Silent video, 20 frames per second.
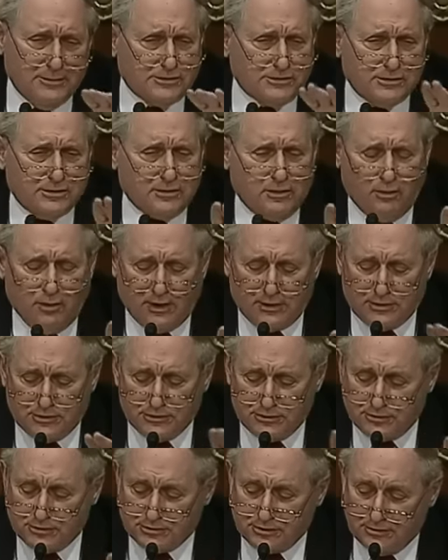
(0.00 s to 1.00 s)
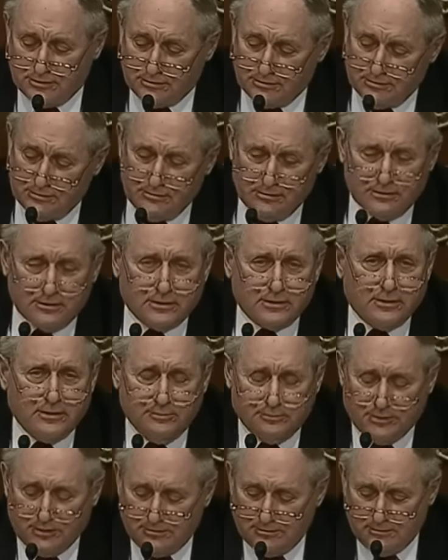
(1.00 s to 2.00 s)
just going to go on because you're just going to you're going to
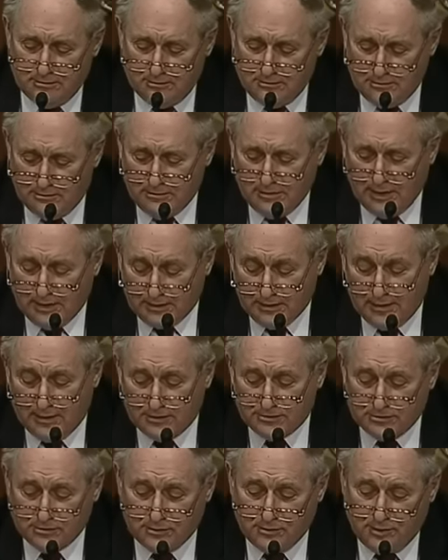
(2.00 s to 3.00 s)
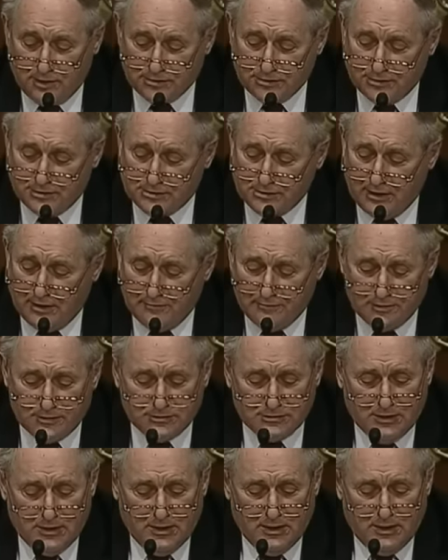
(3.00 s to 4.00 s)
keep the you're not going to answer the question. It's
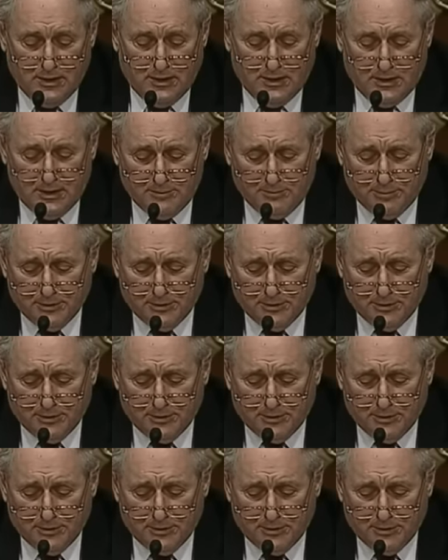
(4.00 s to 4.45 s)
obvious. In